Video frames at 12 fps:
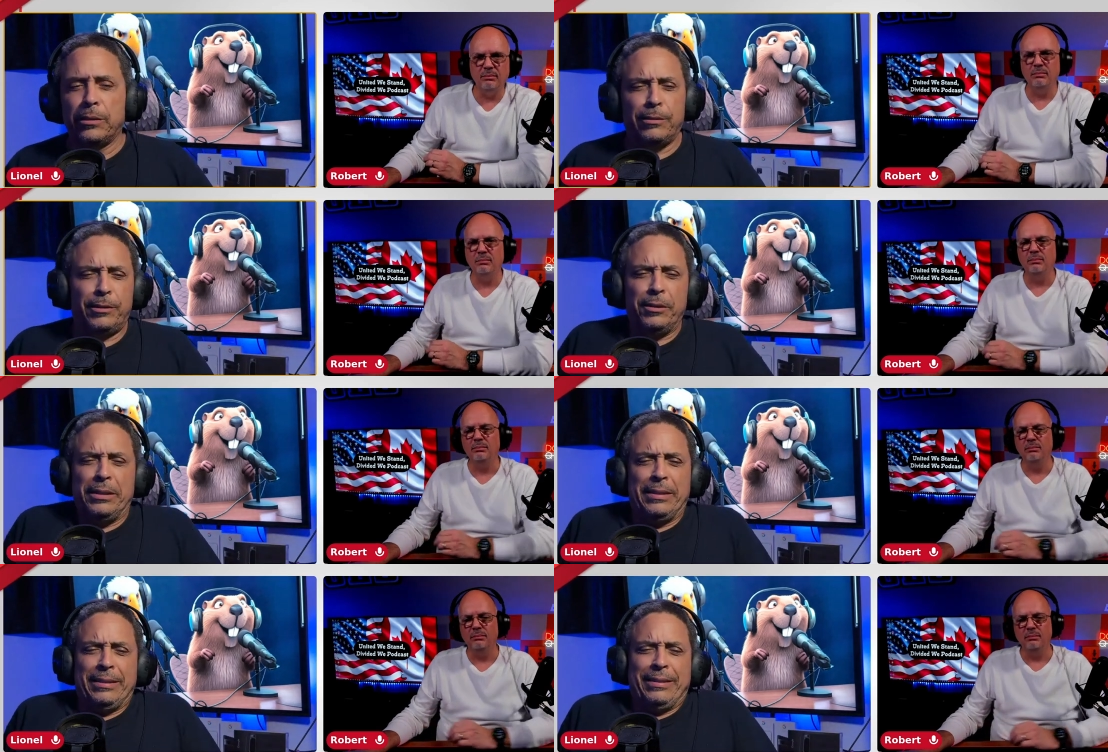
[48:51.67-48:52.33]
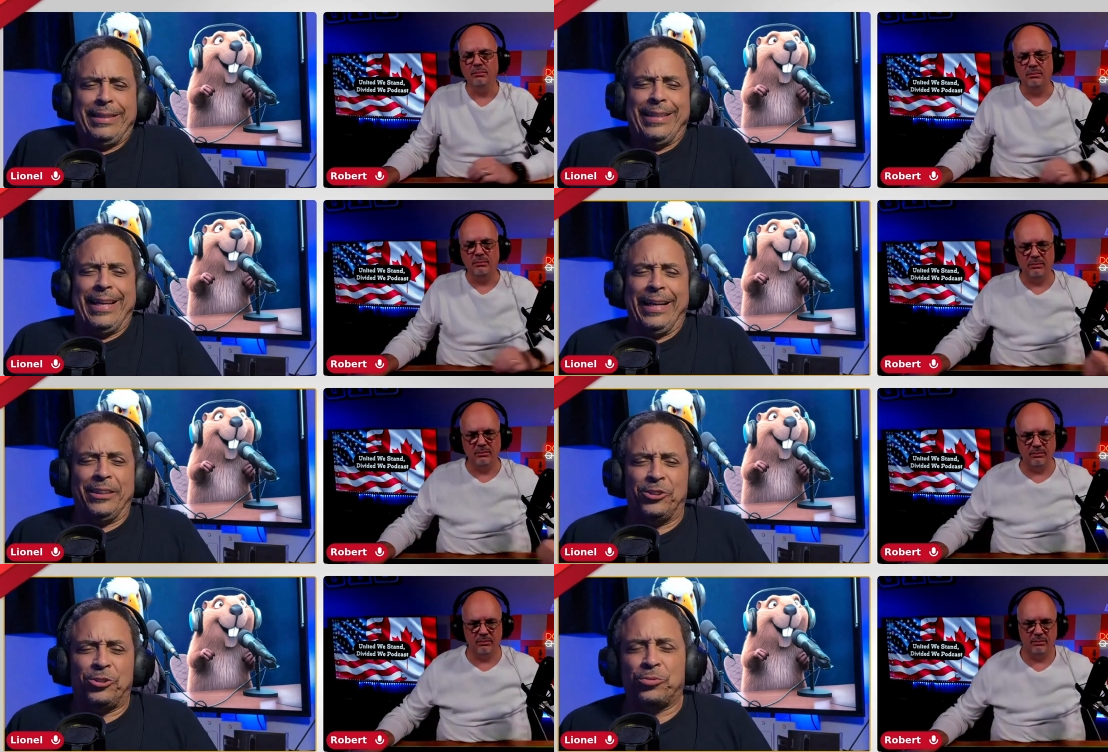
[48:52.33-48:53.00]
Speaker 1: You'd
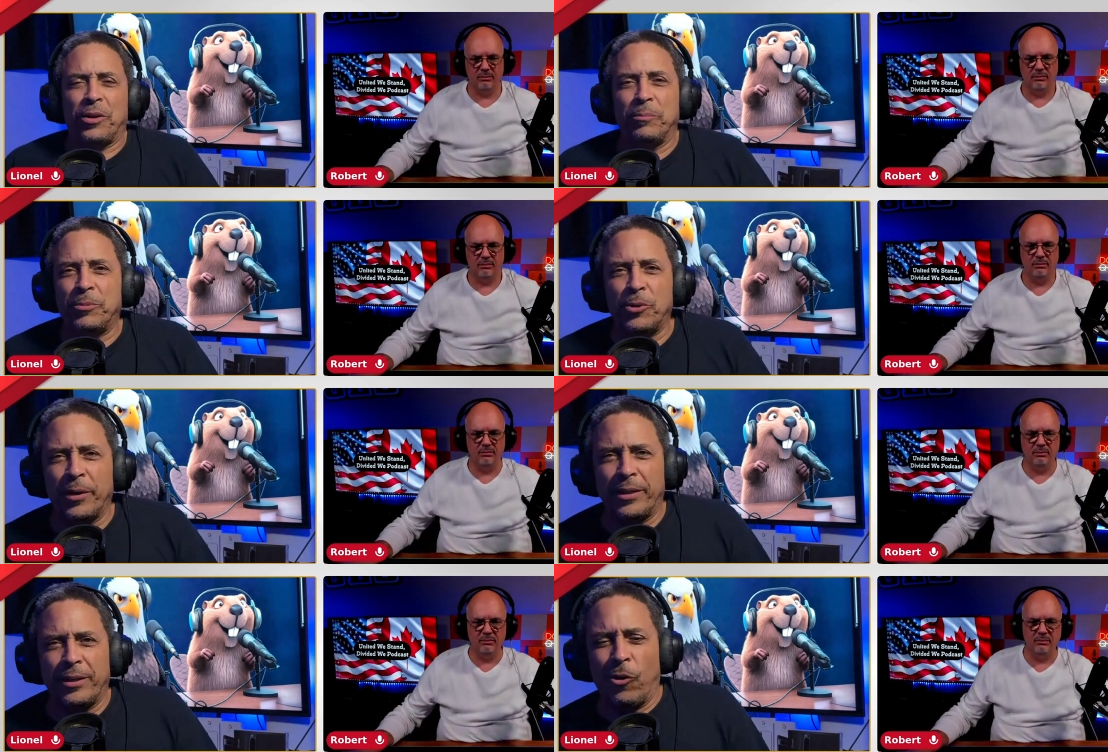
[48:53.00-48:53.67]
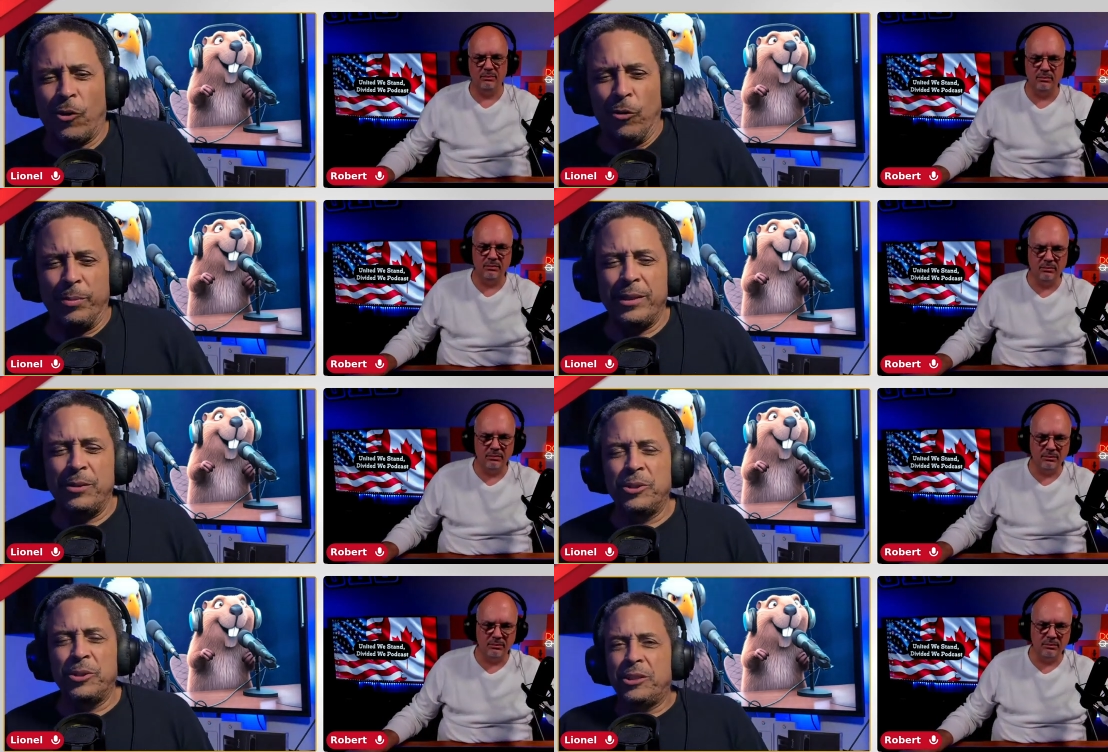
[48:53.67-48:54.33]
catch Trump going to Albany,
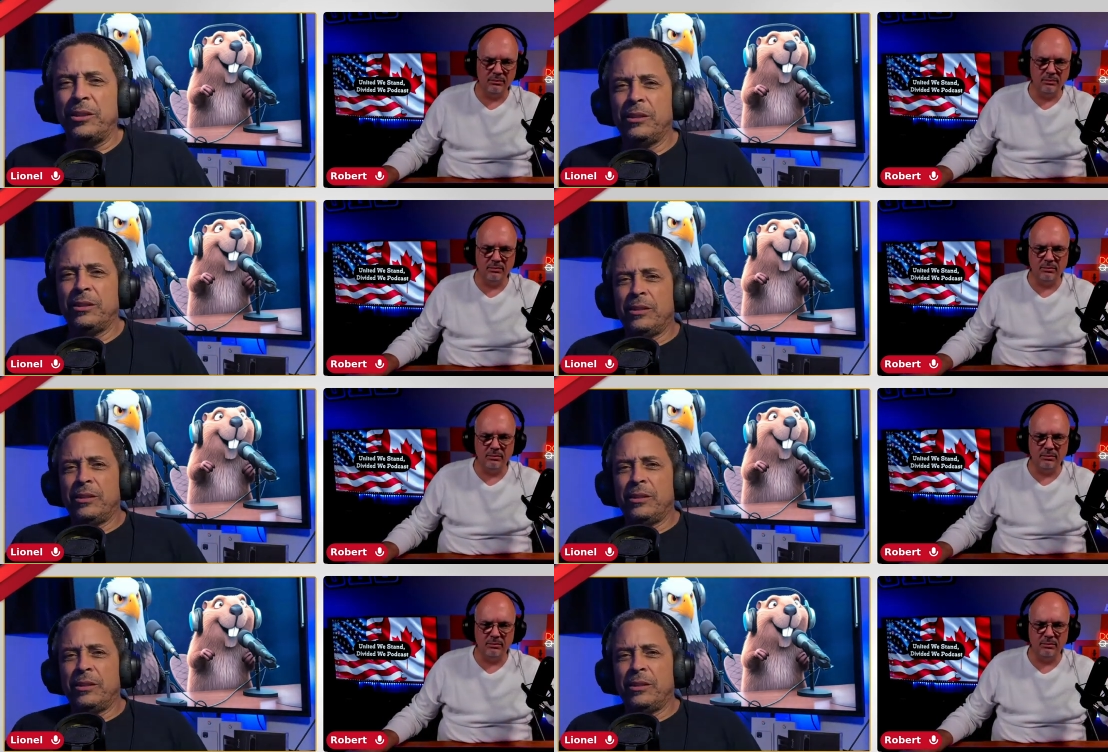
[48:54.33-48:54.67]
would you?